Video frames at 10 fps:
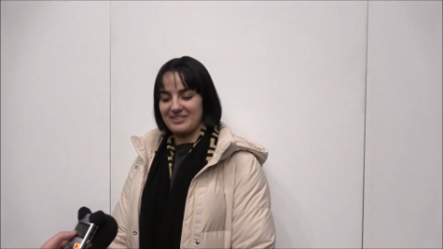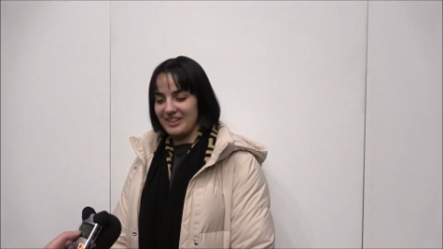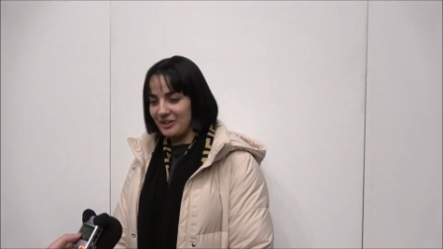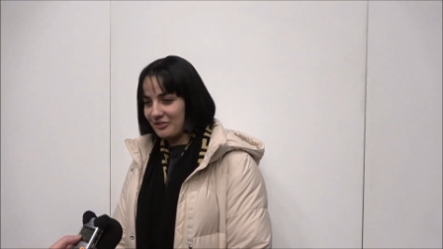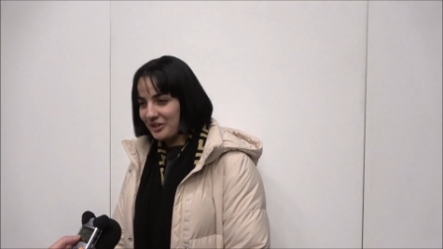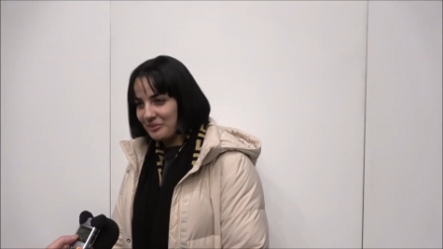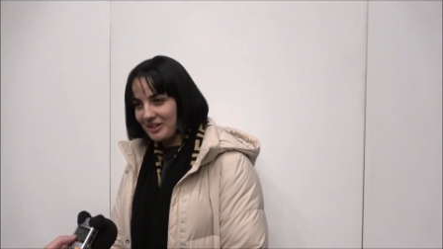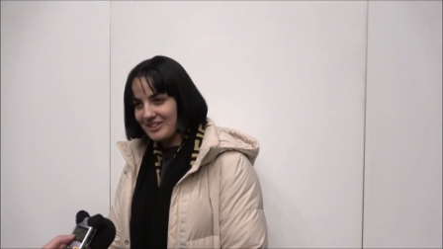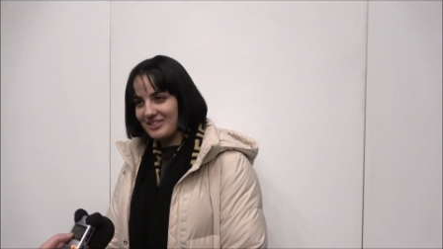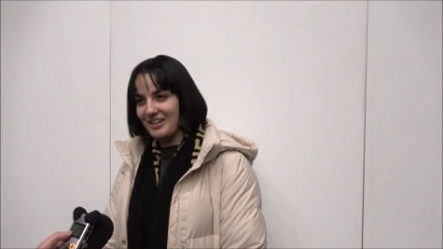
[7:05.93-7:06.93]
thank you very
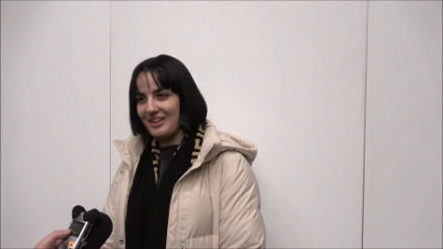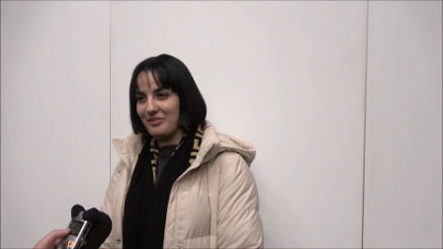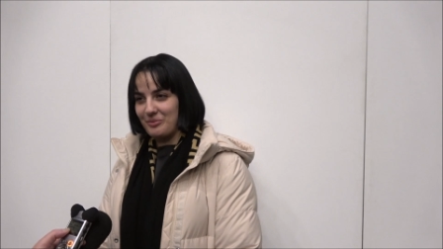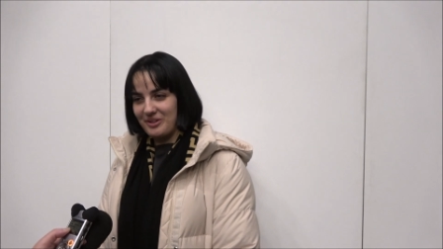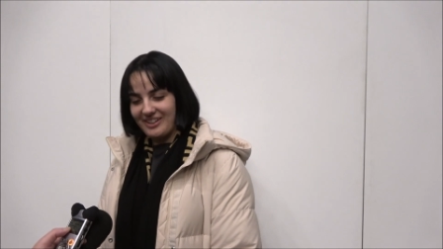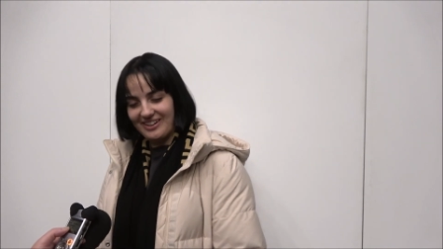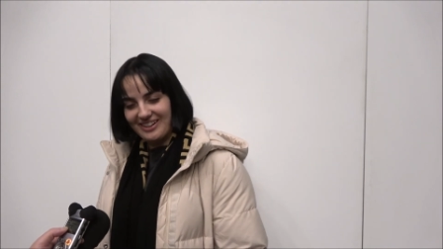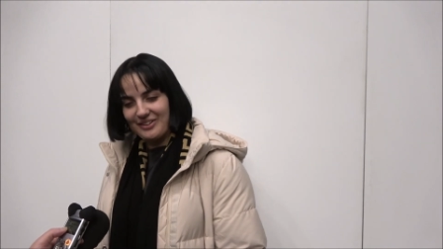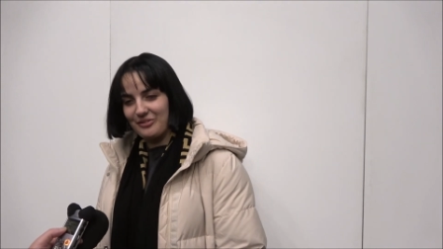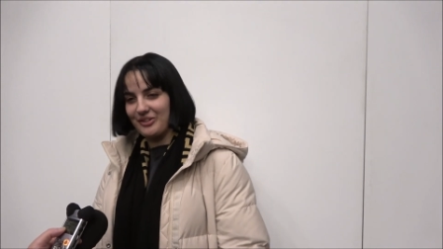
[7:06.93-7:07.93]
much uh, for being here
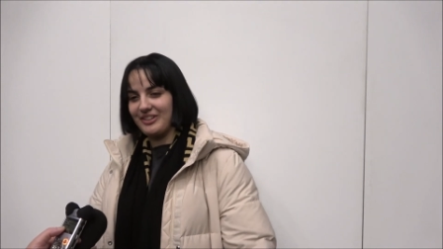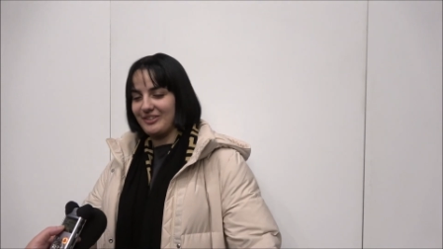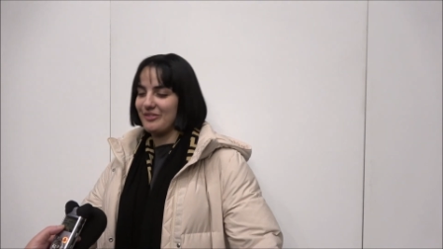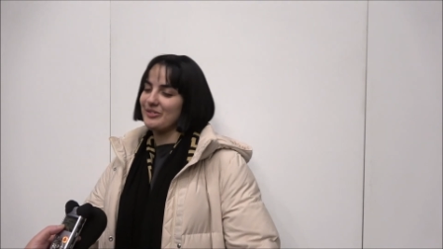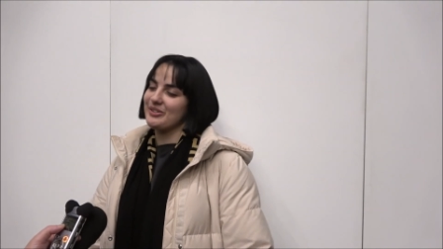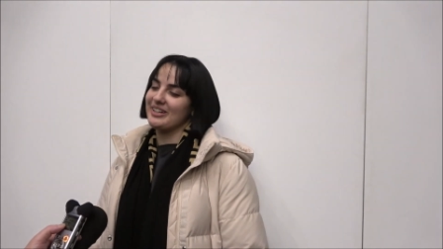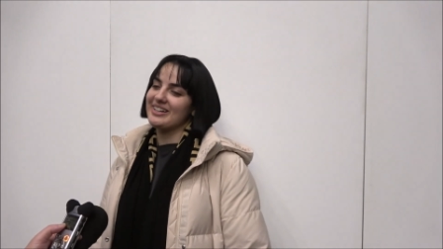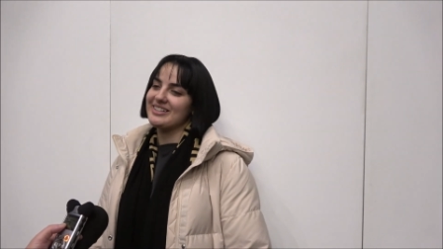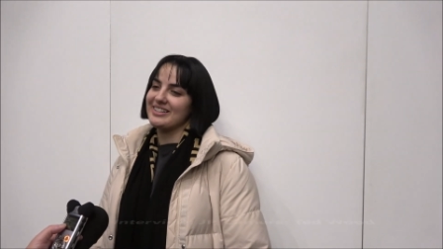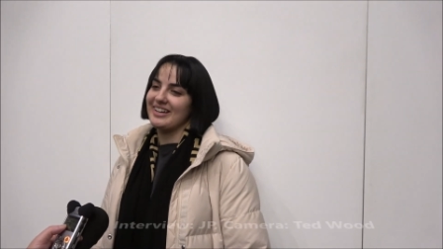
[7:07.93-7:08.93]
and for interviewing
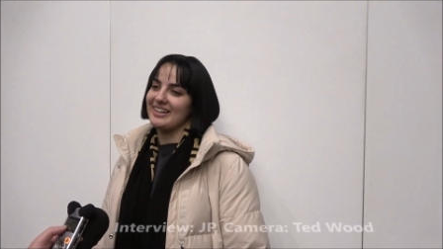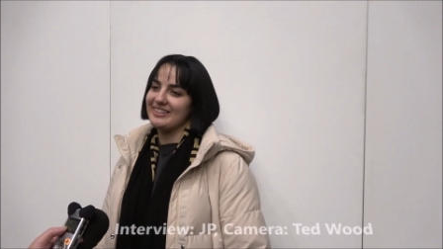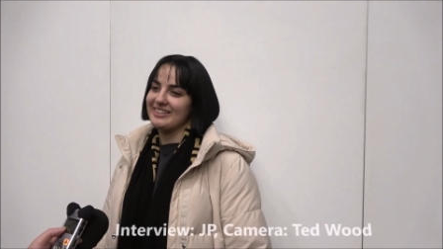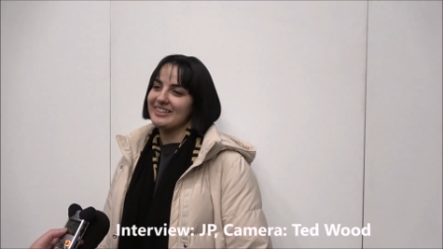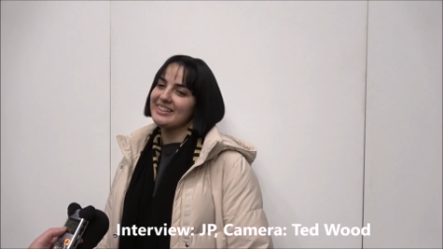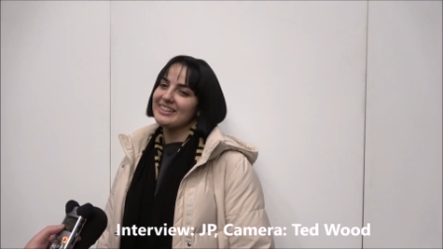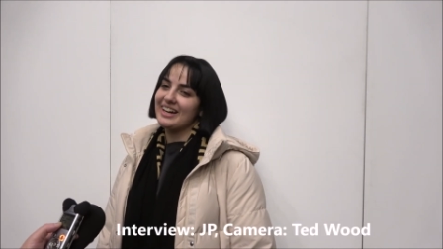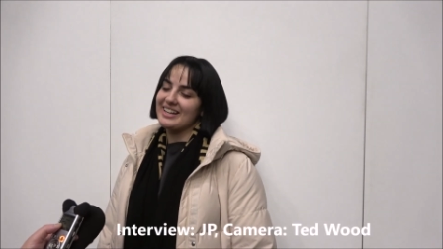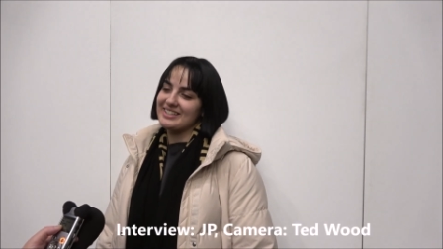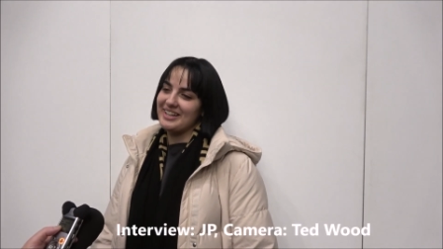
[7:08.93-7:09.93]
us. And
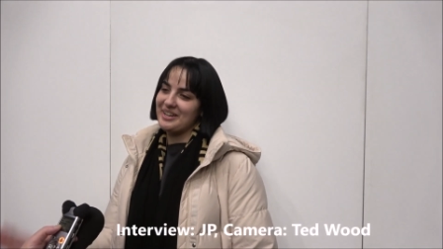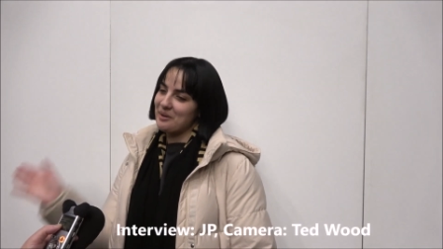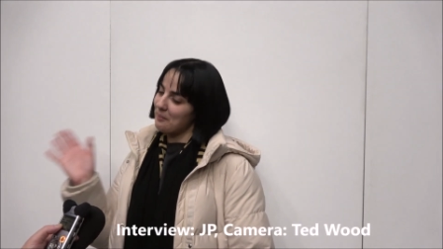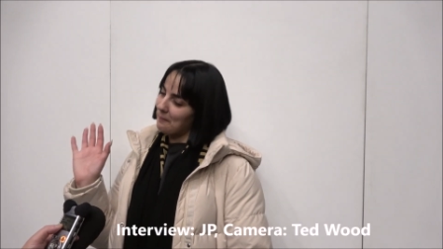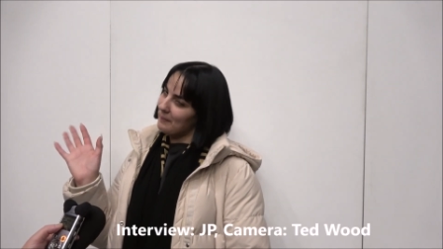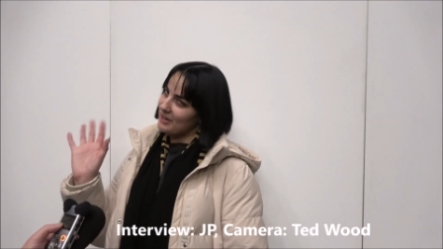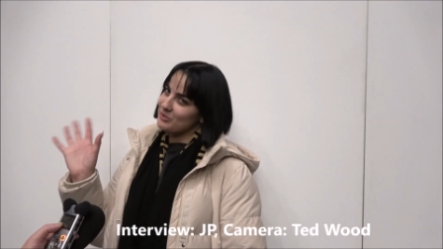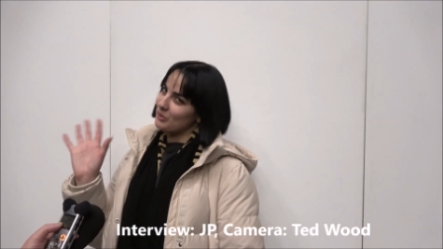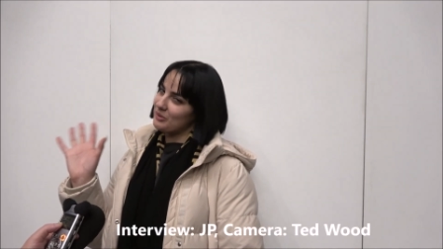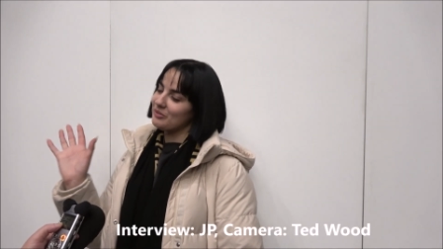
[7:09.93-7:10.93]
I say bye
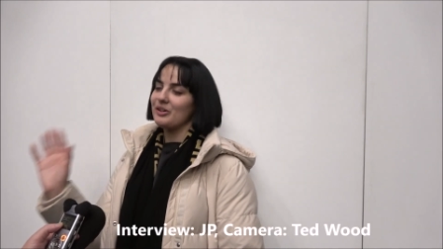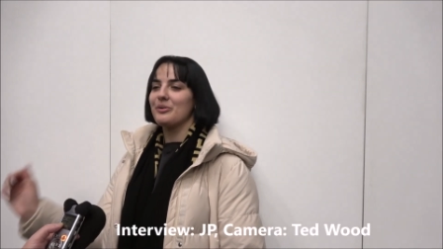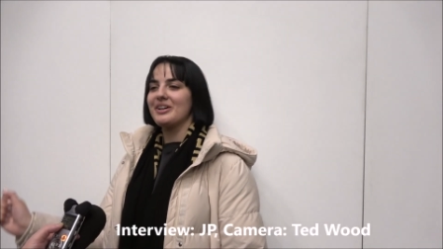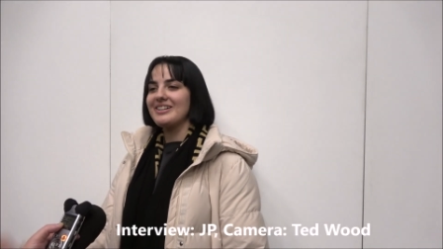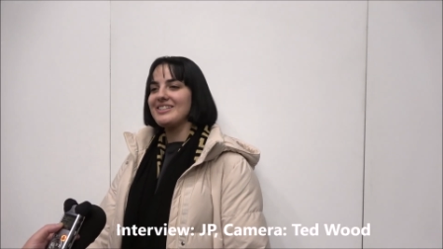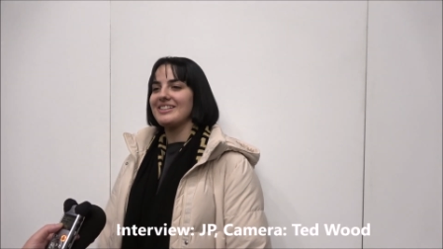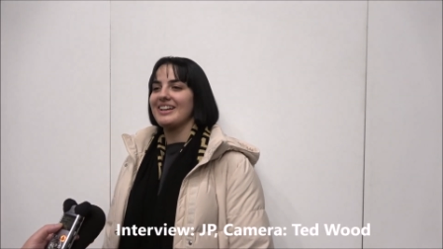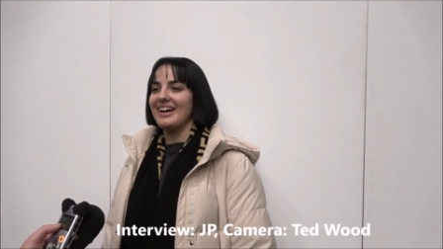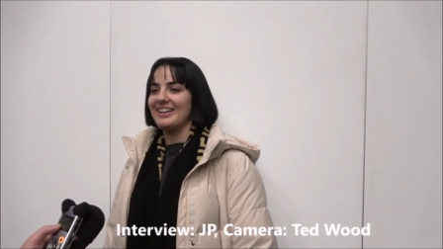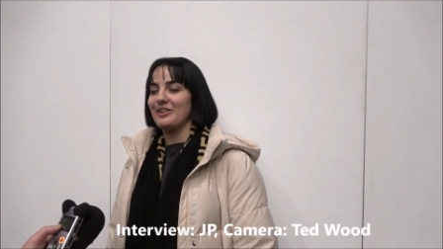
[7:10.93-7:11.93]
to all the followers.
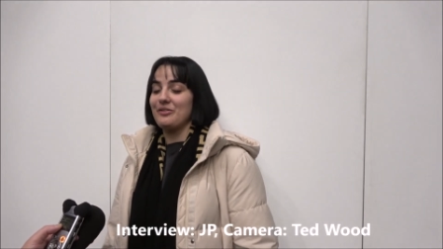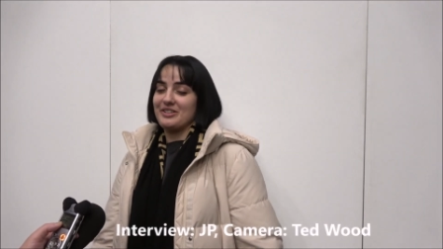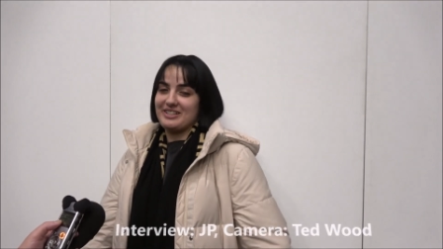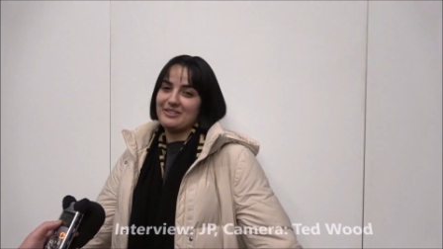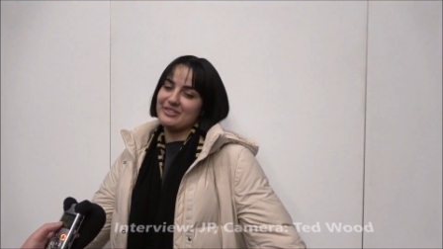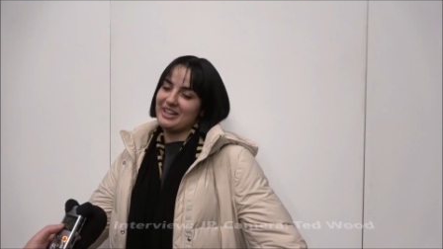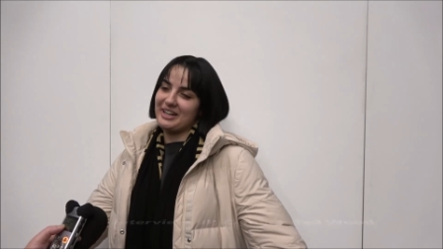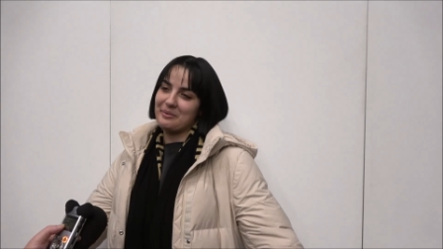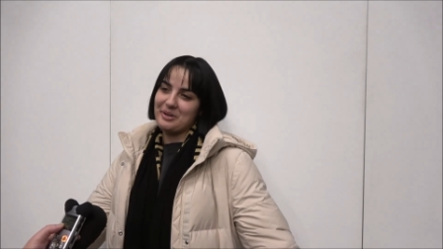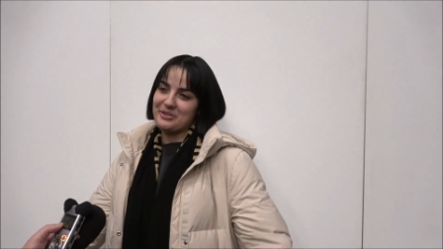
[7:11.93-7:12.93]
And obviously, if they
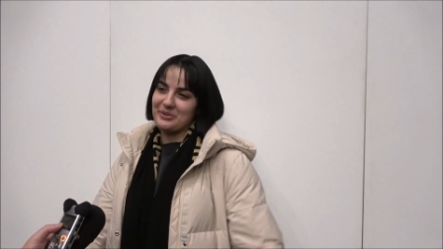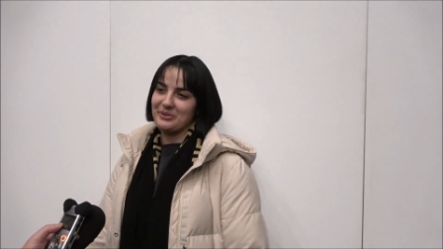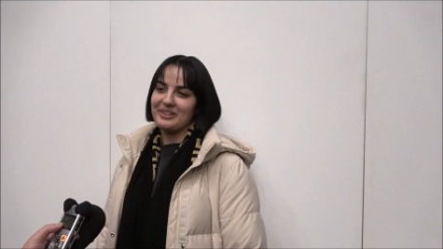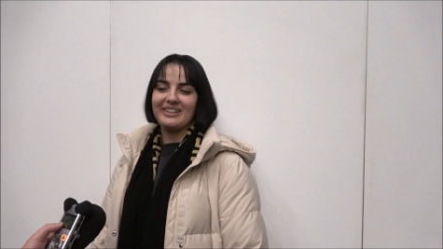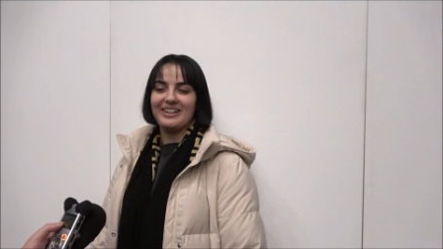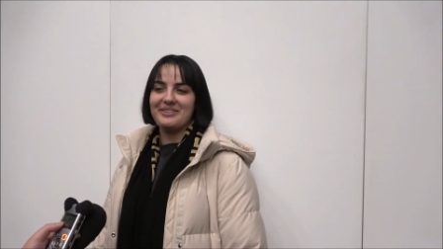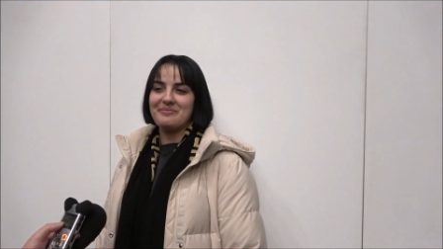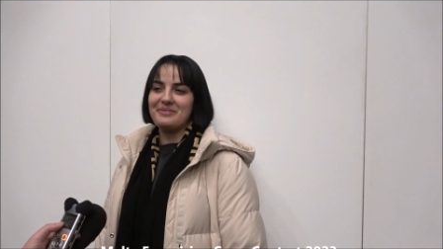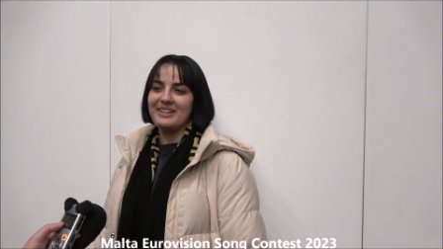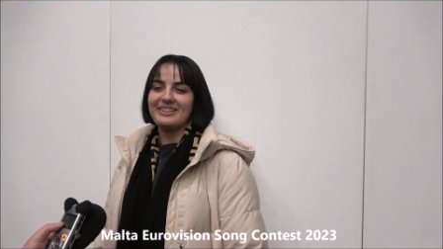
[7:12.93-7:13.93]
like my song,
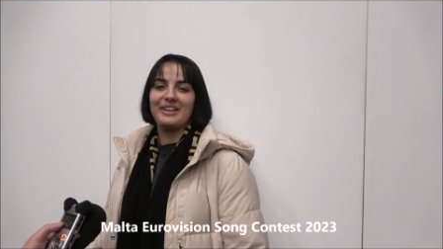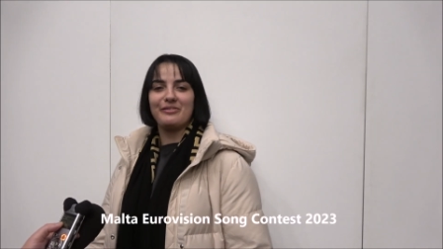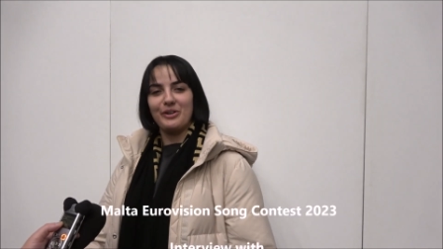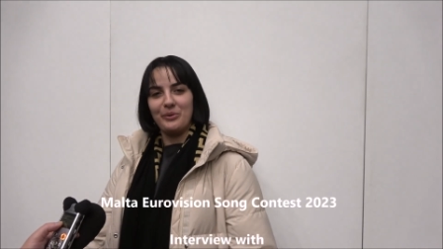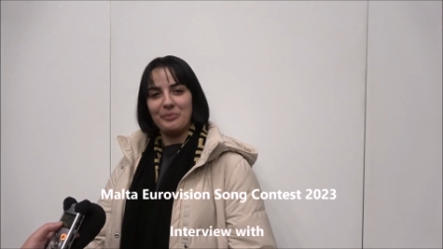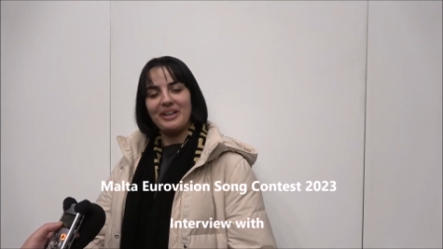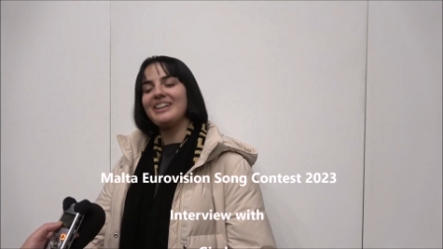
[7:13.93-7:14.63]
um, they follow me.